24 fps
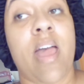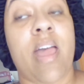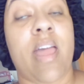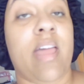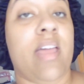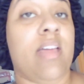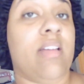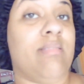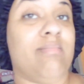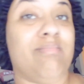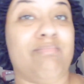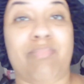
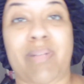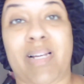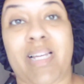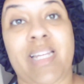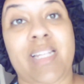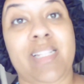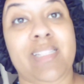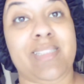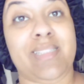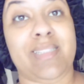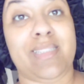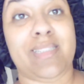And my
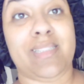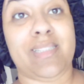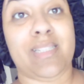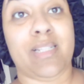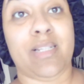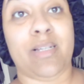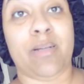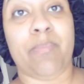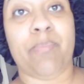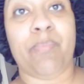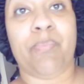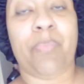kids in the
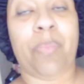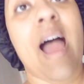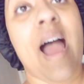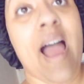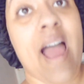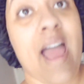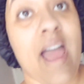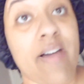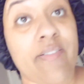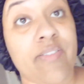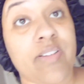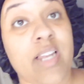tub. I
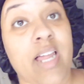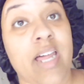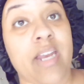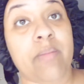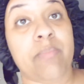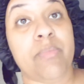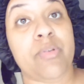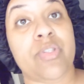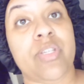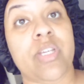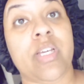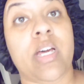have a lot of
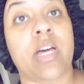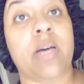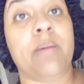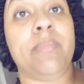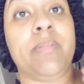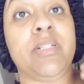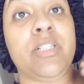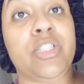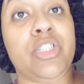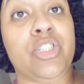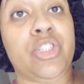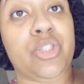music
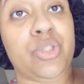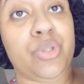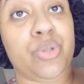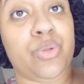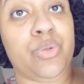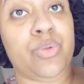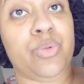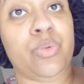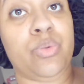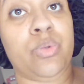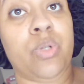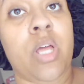coming
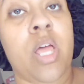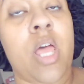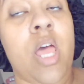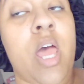soon.